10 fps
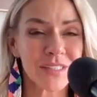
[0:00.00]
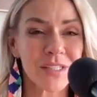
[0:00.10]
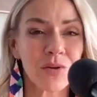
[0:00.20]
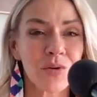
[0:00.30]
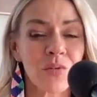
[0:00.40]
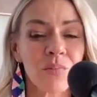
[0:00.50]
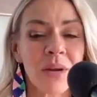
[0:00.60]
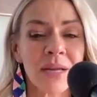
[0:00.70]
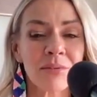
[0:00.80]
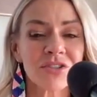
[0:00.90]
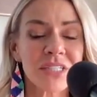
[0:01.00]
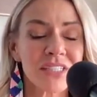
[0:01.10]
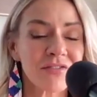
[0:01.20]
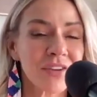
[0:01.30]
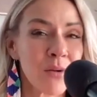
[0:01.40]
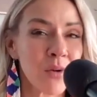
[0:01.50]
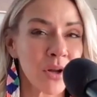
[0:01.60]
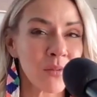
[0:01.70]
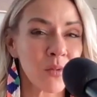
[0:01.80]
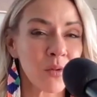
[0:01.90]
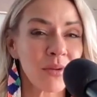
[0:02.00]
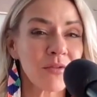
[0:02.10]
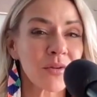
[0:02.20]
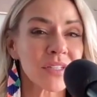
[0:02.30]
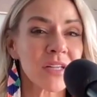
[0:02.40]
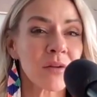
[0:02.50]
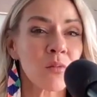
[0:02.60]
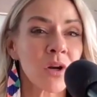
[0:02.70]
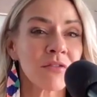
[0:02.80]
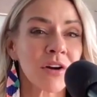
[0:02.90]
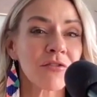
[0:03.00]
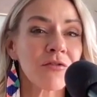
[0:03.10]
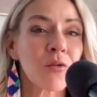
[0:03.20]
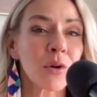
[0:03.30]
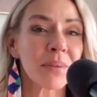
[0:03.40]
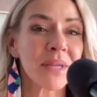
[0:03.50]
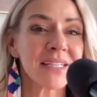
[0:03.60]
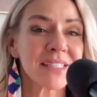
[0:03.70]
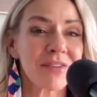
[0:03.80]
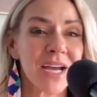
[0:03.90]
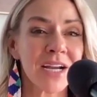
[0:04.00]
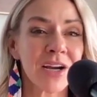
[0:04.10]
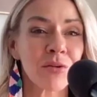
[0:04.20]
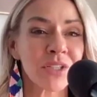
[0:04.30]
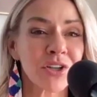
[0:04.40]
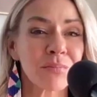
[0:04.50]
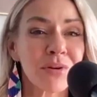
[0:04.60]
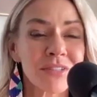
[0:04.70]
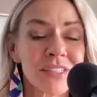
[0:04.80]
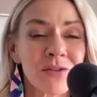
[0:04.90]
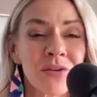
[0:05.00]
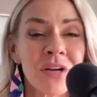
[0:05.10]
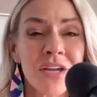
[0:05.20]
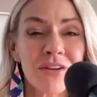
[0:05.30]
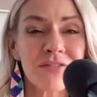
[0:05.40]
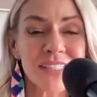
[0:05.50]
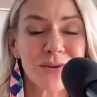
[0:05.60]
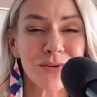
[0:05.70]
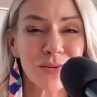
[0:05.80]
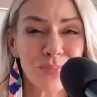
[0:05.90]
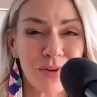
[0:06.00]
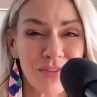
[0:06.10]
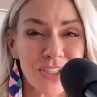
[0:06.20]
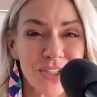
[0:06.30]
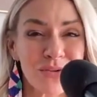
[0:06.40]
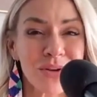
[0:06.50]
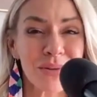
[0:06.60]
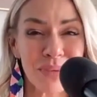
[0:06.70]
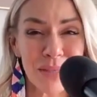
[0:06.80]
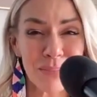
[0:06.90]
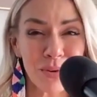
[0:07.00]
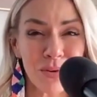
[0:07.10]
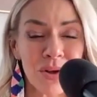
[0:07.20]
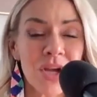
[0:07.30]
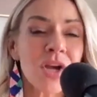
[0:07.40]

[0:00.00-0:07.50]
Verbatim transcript: So my retreats from now on will be focused on one of our four peaks of Higher, which are personal, physical, professional, and people,